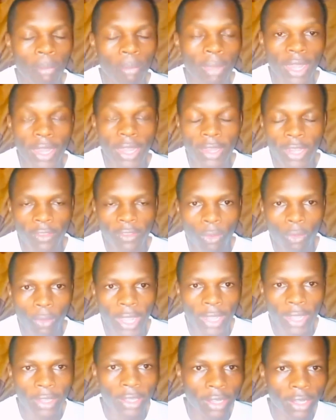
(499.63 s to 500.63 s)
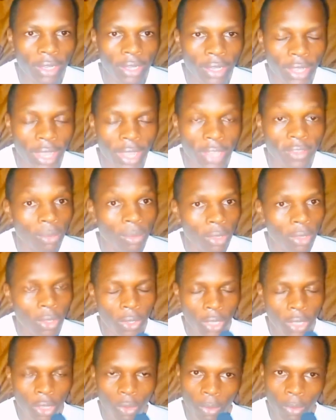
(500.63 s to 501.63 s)
But let us look at
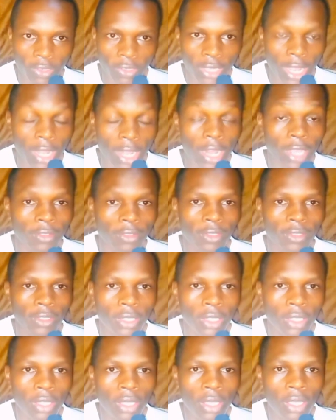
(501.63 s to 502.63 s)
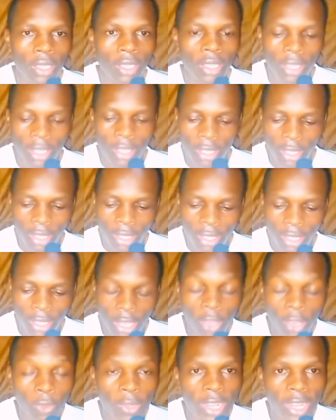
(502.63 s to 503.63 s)
Azimio Lomoja Alliance.
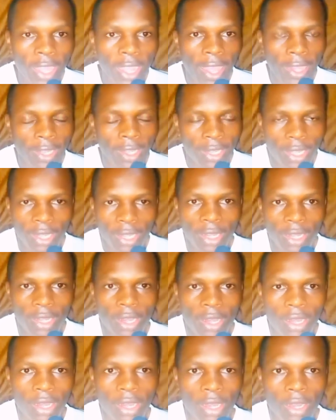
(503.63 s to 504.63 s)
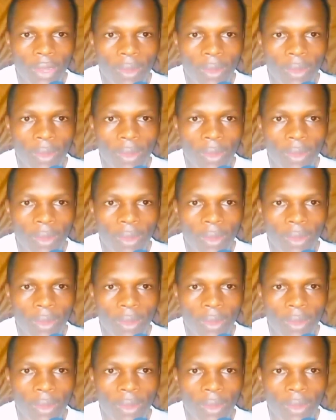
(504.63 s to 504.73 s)
Raila Odinga attended